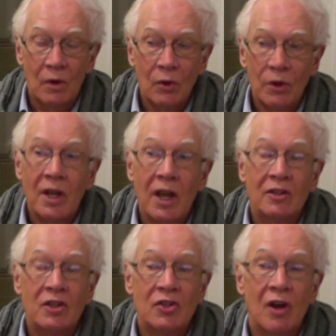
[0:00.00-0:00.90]
looking
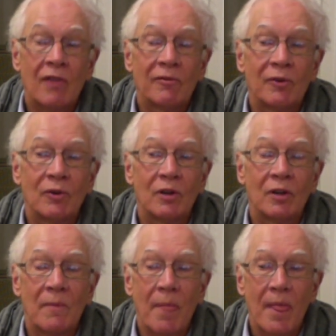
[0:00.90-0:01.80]
at stuff
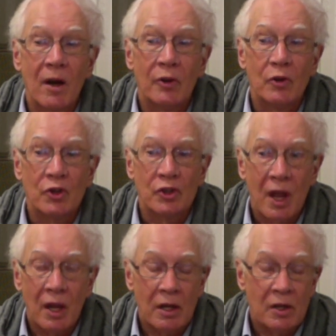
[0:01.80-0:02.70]
or
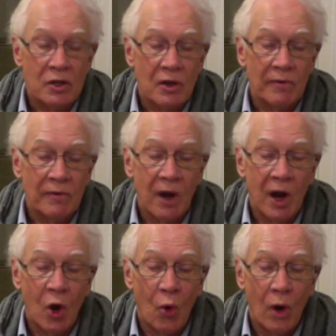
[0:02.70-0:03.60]
understanding stuff,
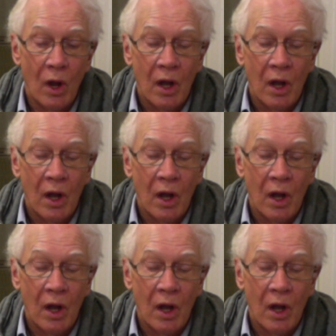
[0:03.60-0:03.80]
um,